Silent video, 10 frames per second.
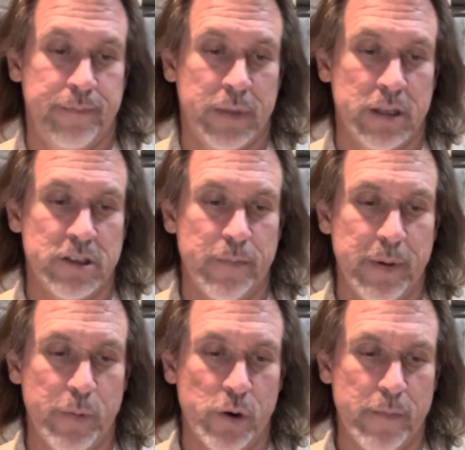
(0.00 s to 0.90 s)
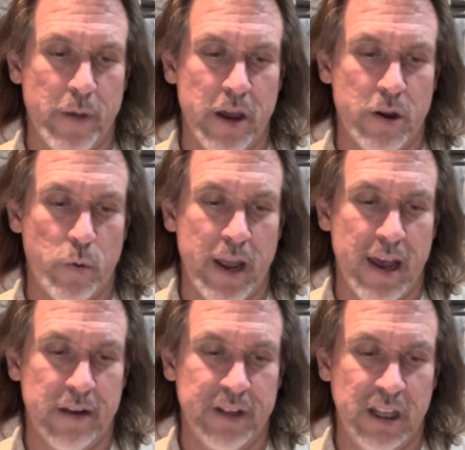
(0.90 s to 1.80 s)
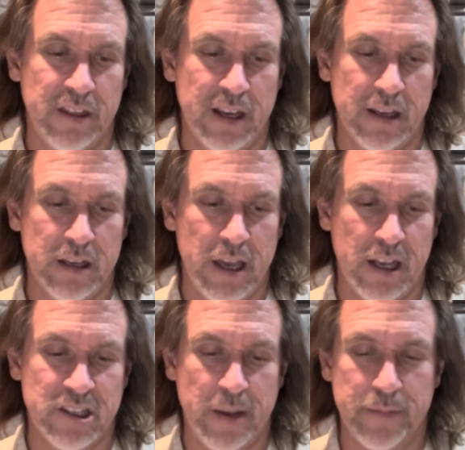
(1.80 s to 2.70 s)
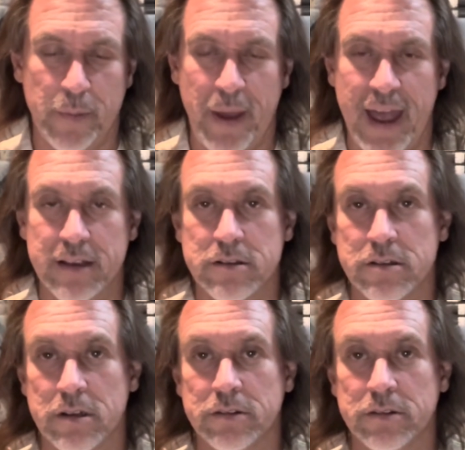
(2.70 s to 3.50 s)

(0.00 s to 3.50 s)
Some people can buy their way out of anything except the past.